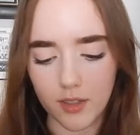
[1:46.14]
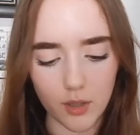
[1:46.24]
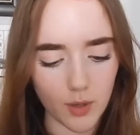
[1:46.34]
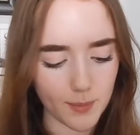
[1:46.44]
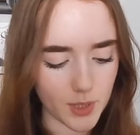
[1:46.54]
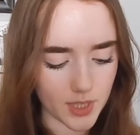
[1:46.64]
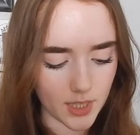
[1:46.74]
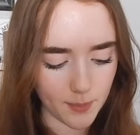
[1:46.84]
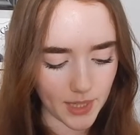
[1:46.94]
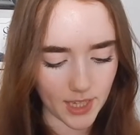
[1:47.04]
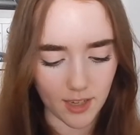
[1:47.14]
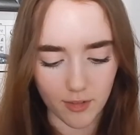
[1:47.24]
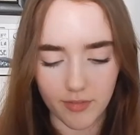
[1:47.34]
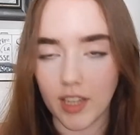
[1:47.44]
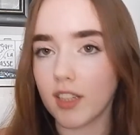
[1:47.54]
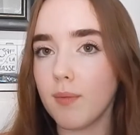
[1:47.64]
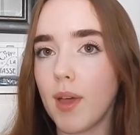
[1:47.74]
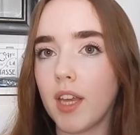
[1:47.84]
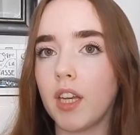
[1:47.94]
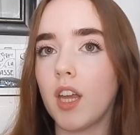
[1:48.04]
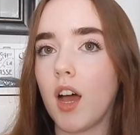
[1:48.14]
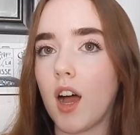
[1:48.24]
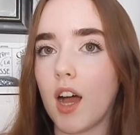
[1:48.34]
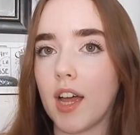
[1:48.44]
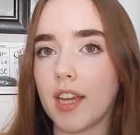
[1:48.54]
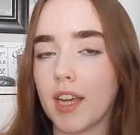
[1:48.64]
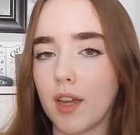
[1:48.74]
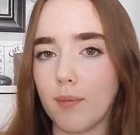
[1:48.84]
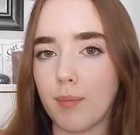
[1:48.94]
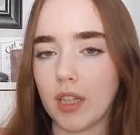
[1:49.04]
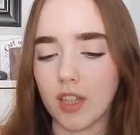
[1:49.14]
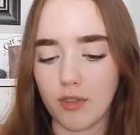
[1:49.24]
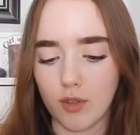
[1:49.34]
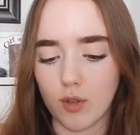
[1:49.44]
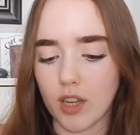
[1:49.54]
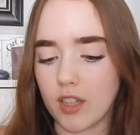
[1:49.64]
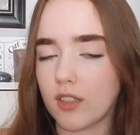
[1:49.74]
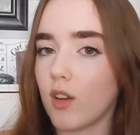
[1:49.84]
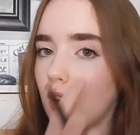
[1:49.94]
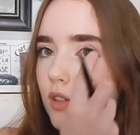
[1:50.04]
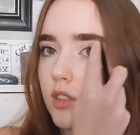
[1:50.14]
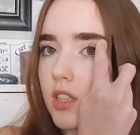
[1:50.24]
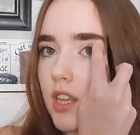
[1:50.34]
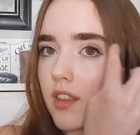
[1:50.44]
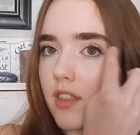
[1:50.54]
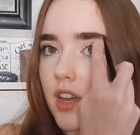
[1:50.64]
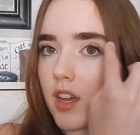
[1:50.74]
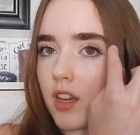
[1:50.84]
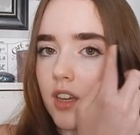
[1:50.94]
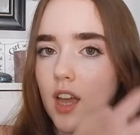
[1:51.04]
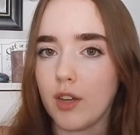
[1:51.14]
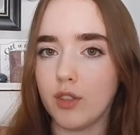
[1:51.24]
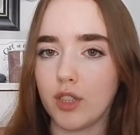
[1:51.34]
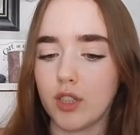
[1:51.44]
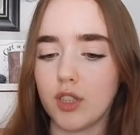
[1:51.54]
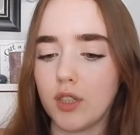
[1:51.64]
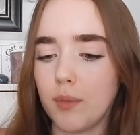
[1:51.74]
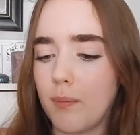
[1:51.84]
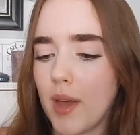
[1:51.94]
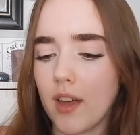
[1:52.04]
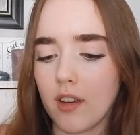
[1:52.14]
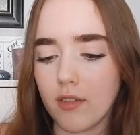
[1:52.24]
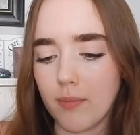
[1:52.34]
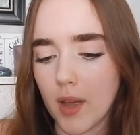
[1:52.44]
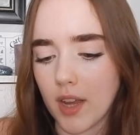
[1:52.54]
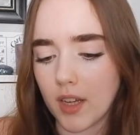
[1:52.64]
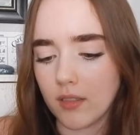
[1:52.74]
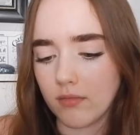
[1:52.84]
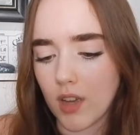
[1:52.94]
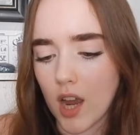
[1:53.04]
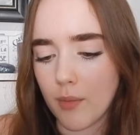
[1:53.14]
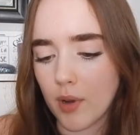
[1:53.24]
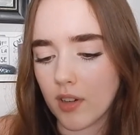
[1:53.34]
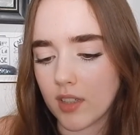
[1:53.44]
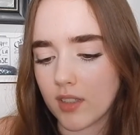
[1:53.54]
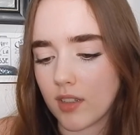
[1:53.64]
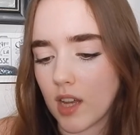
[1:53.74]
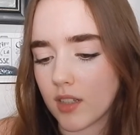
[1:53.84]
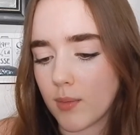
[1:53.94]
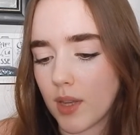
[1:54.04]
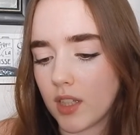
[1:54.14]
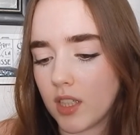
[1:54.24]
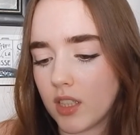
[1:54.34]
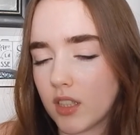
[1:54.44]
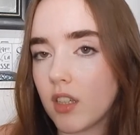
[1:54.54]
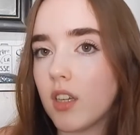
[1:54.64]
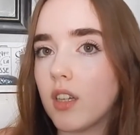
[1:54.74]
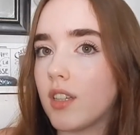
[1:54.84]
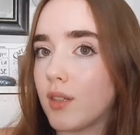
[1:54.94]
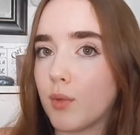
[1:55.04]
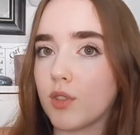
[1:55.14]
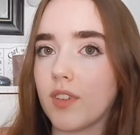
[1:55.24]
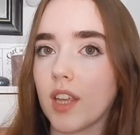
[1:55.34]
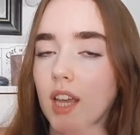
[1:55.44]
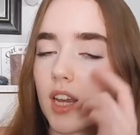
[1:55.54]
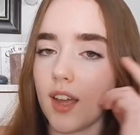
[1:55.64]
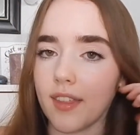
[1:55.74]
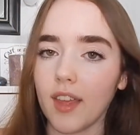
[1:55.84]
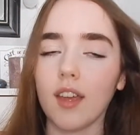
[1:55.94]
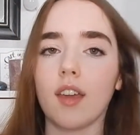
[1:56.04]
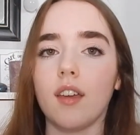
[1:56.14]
So I'm just gonna be filling them in. I mainly focus on the outer bit of my eyebrow because that's the bit that needs the most filling in, I think.